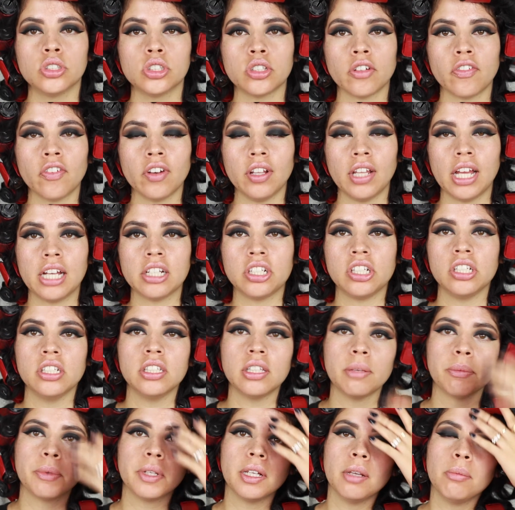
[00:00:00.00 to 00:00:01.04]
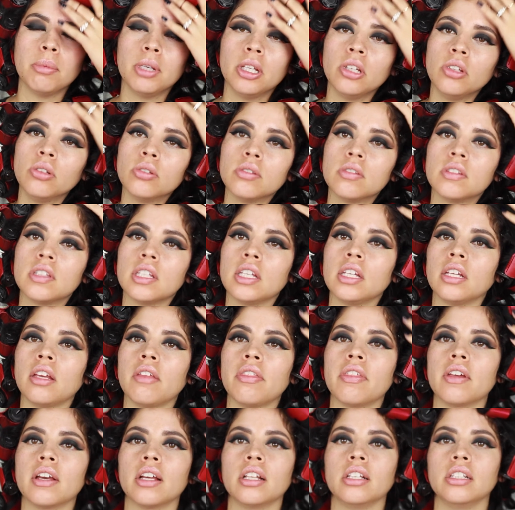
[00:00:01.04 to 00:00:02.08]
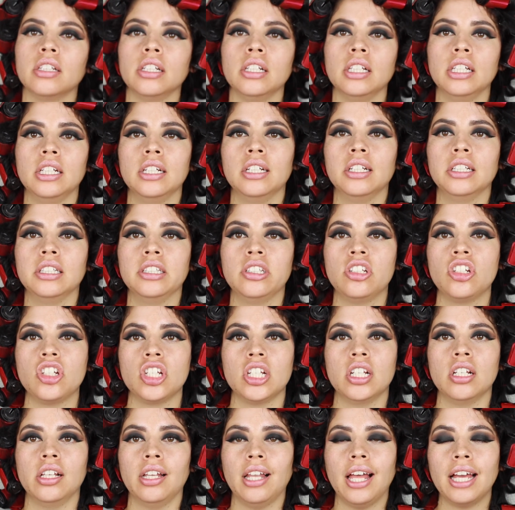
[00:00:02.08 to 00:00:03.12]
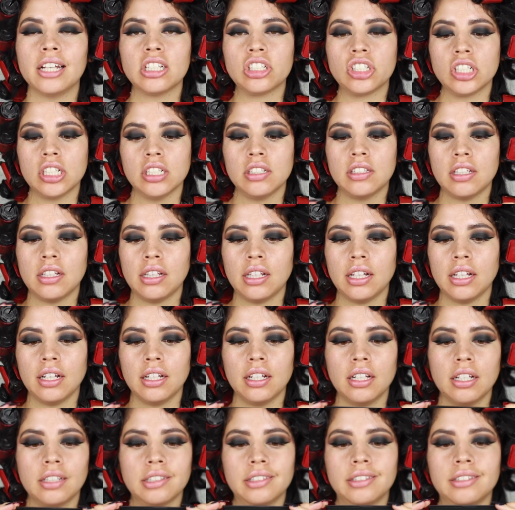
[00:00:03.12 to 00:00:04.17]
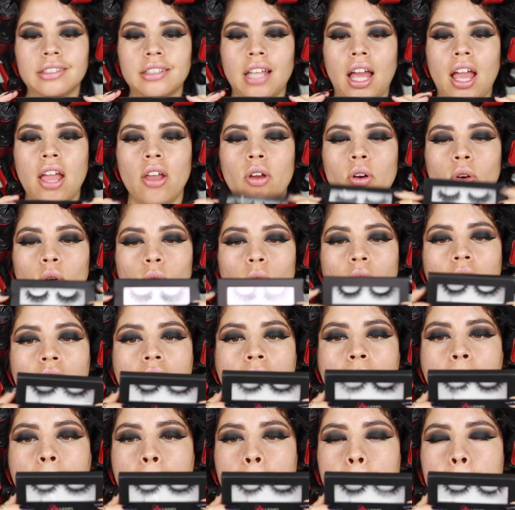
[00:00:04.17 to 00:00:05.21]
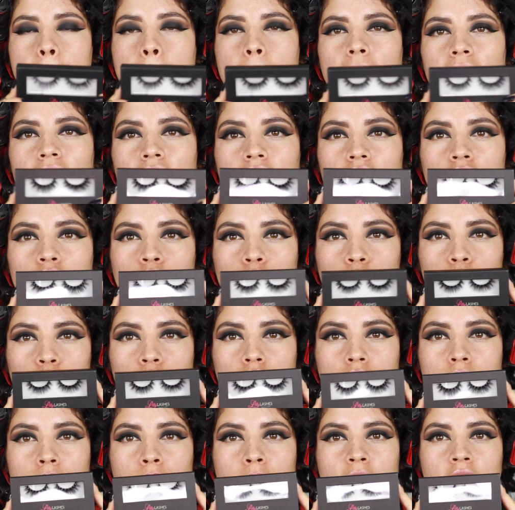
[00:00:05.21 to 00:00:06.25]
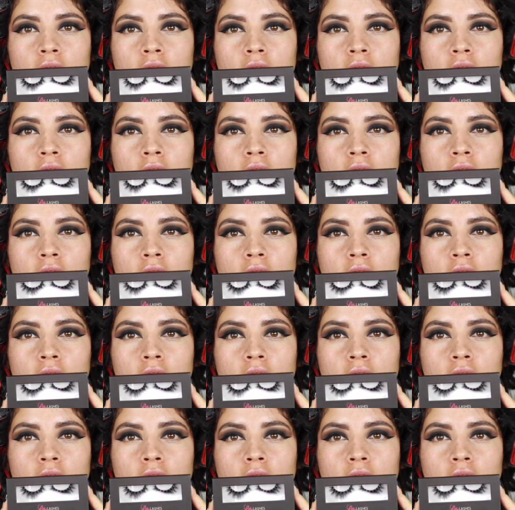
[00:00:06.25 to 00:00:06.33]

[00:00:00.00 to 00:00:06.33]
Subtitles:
So for lashes, I'm going to be using the Lily Ghalichi lashes in the style Mykonos.